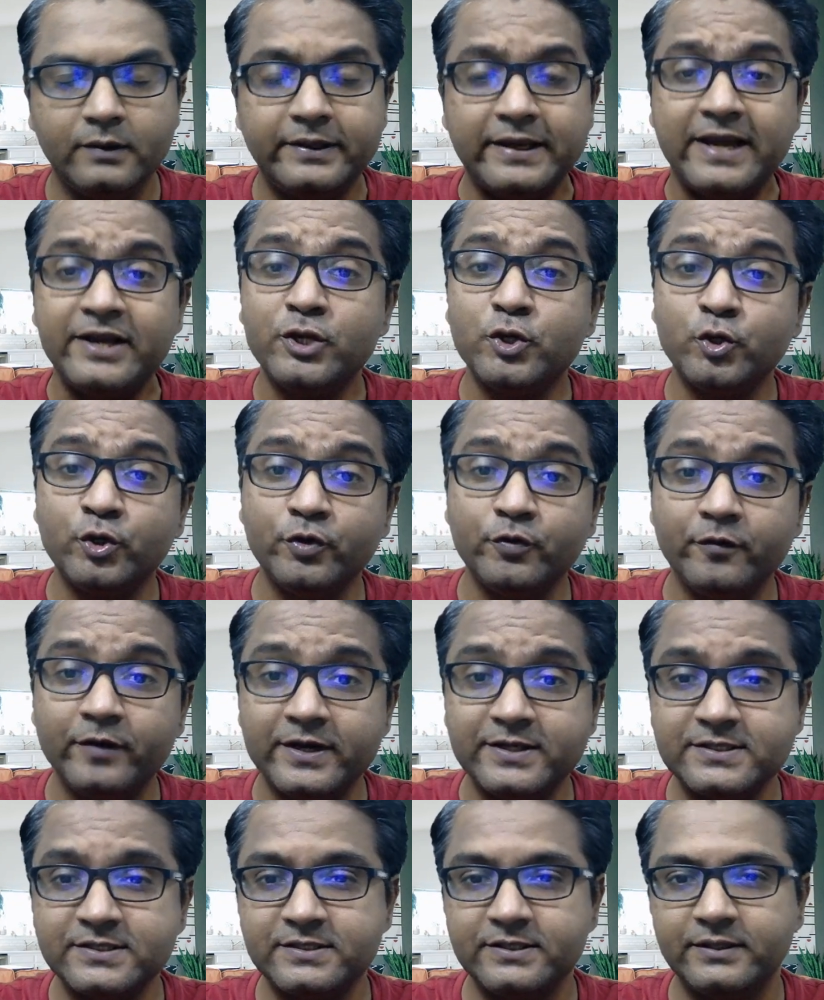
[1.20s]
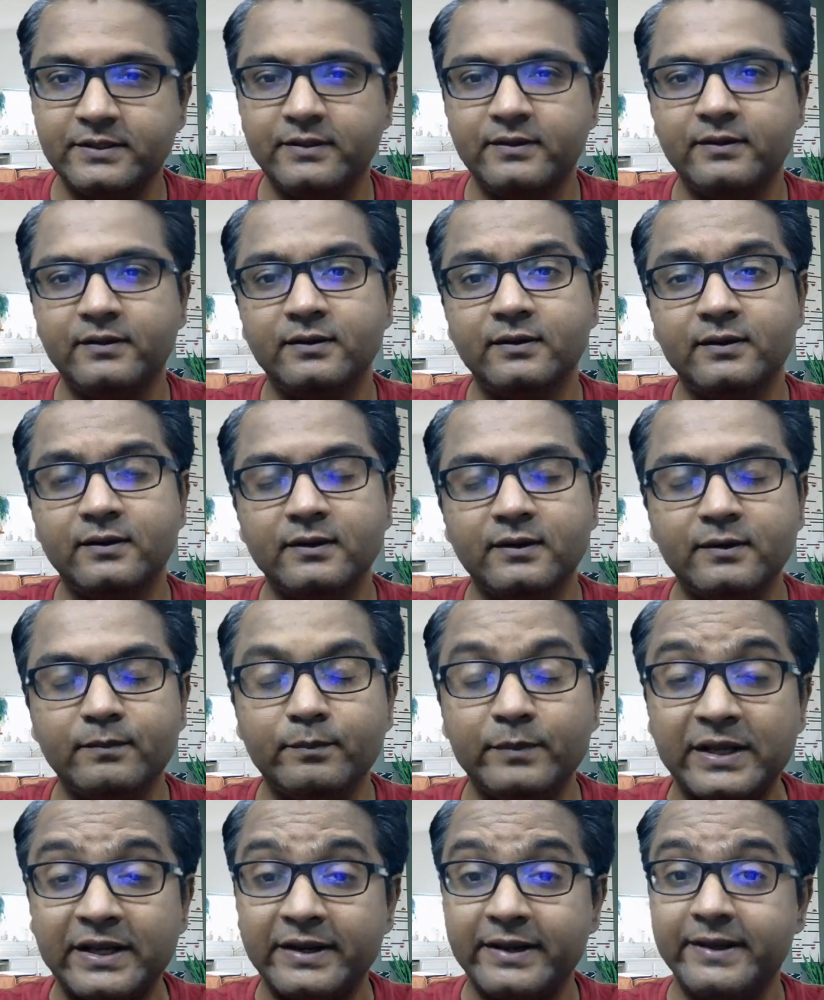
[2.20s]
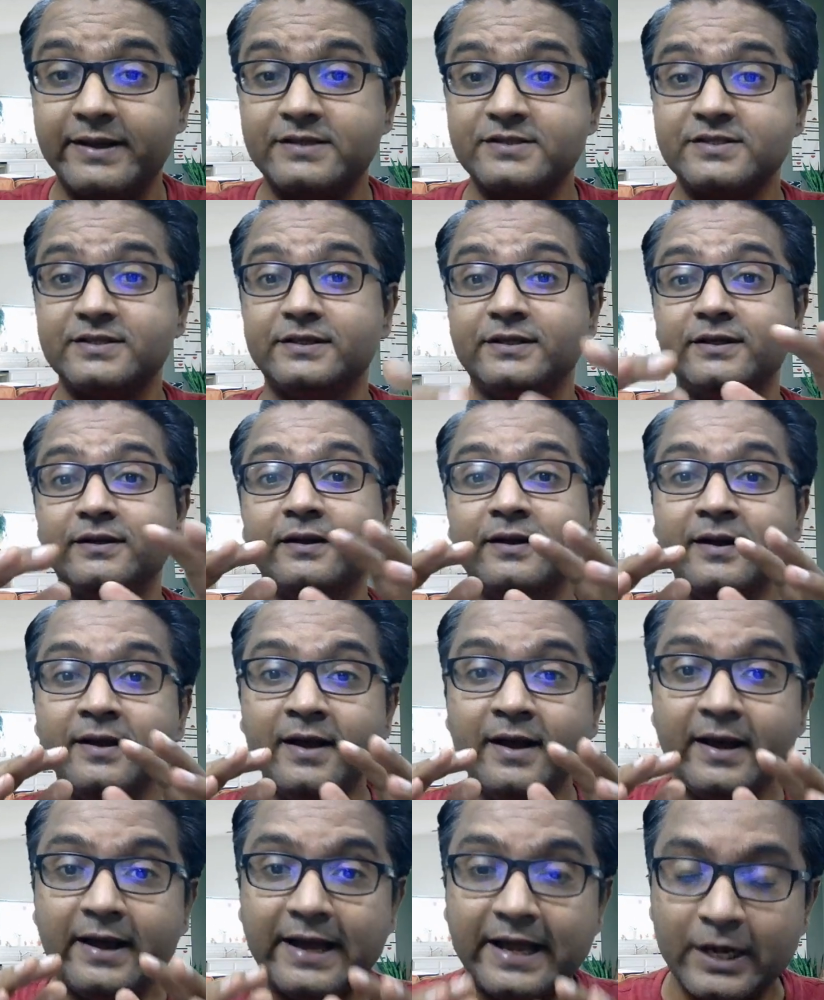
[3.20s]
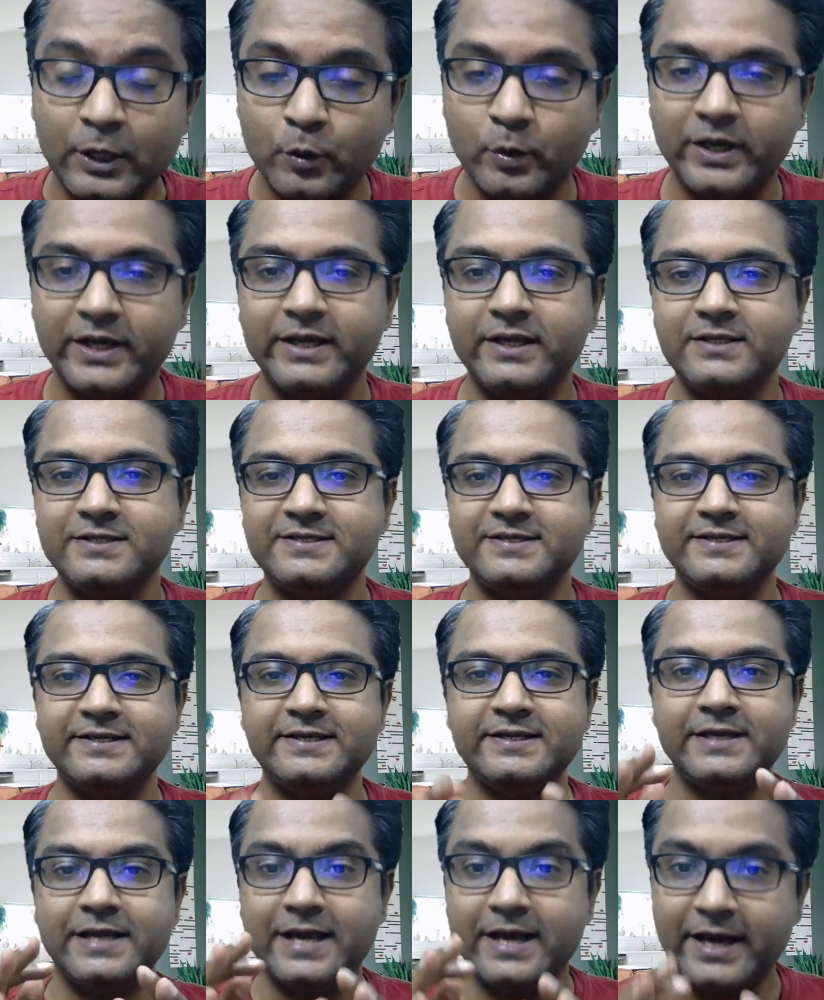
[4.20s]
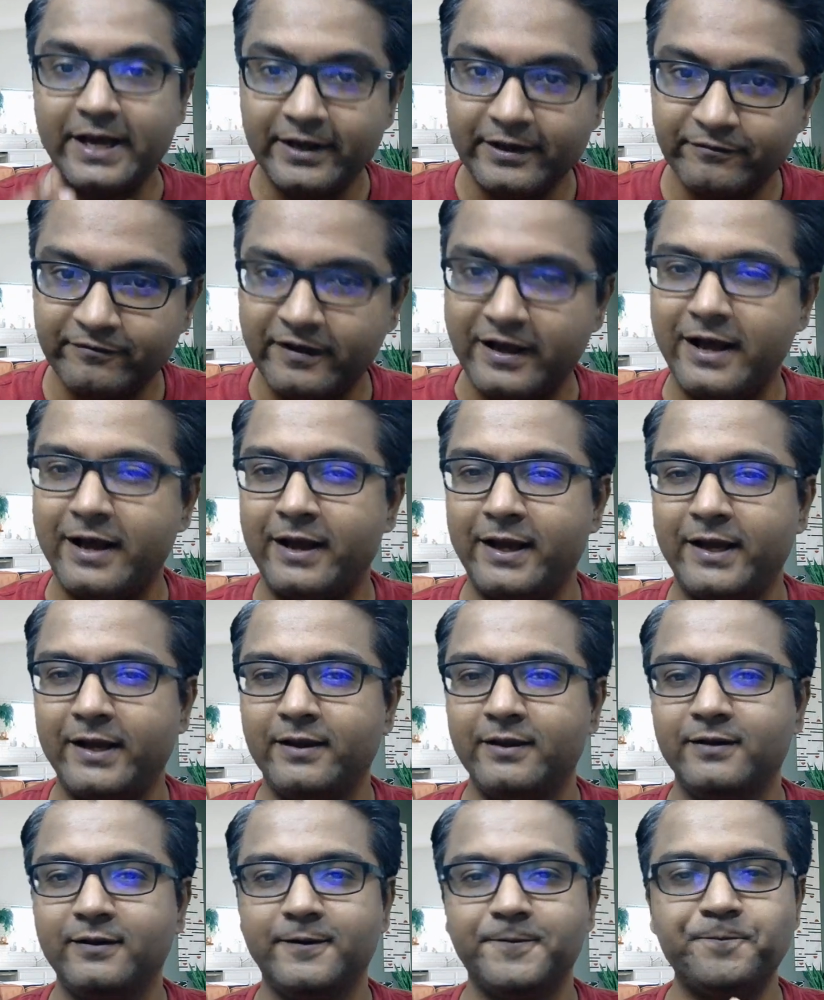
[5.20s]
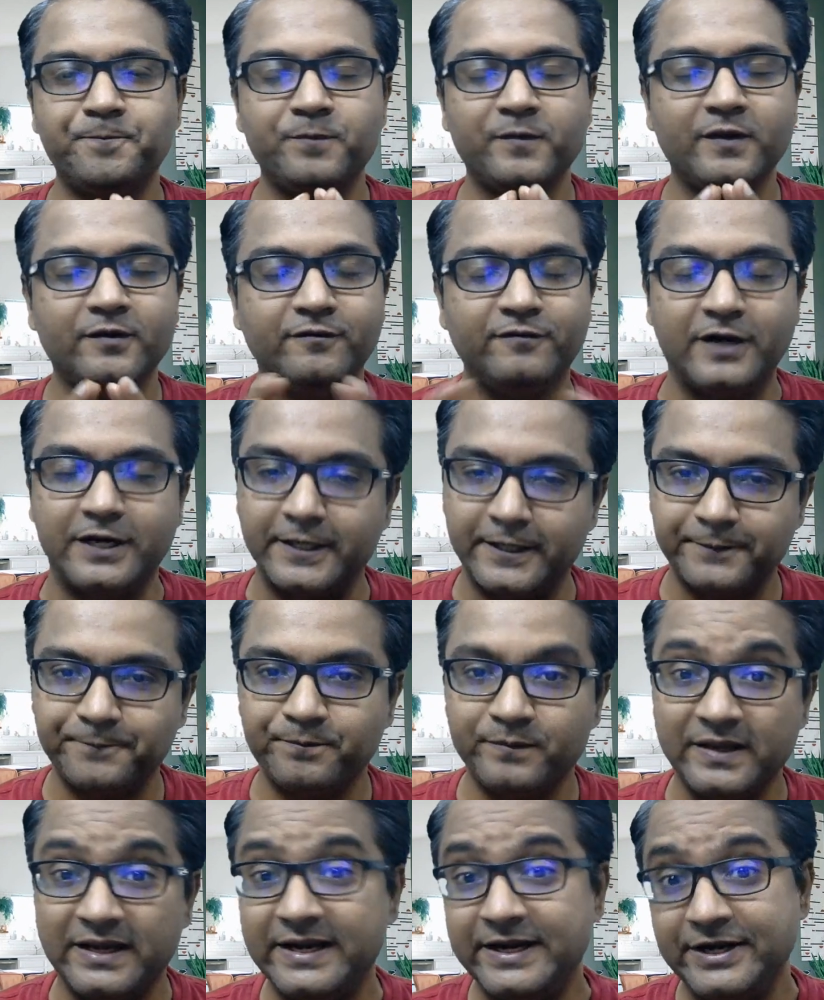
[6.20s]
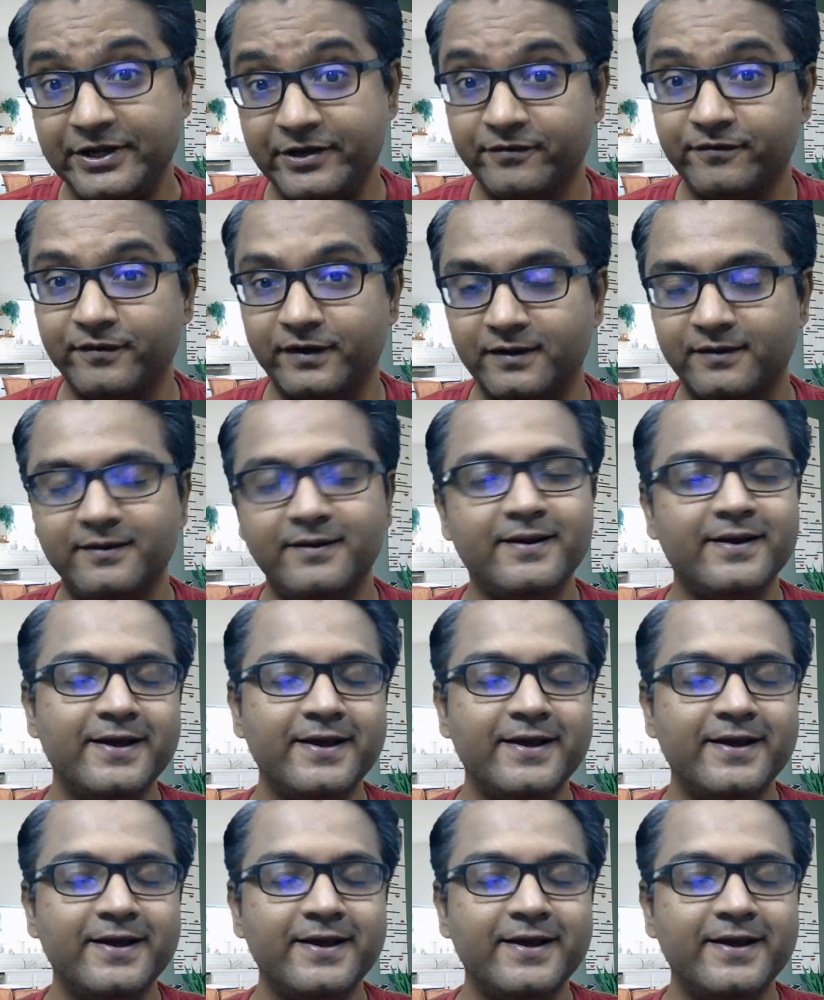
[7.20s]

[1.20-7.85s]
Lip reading: Can you invest in Mirae asset NYSE FANG fund, ETF fund?